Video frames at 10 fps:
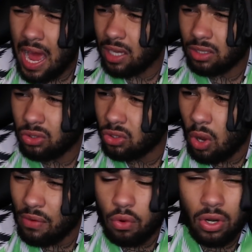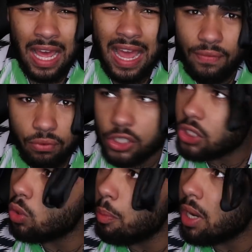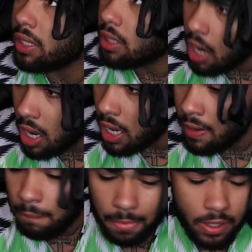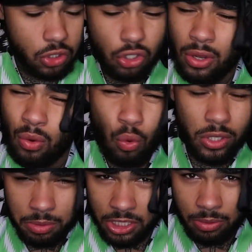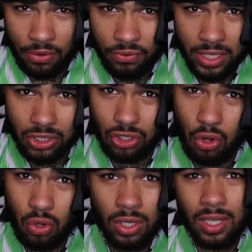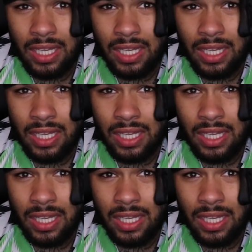and you know, I've got like every single bloody colour, so it always matches my fit, so